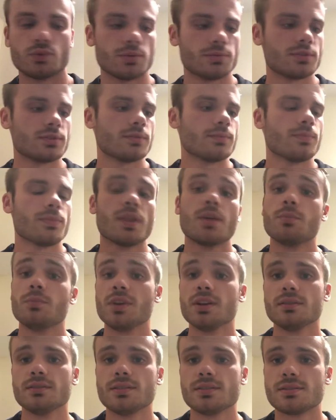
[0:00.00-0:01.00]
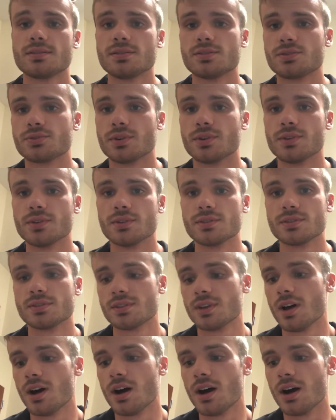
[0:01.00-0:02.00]
with
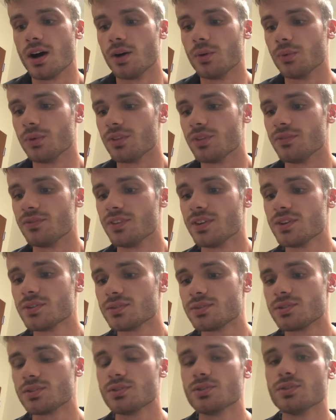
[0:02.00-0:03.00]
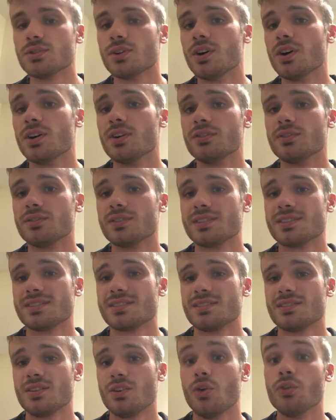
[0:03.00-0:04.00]
a VO2 of
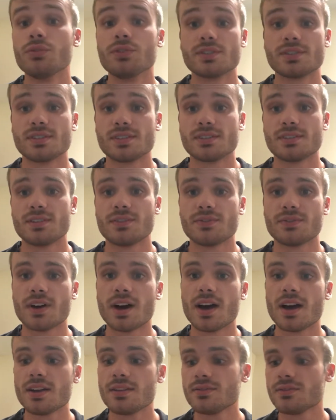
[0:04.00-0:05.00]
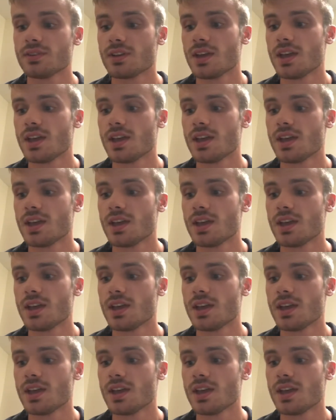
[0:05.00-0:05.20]
over 65,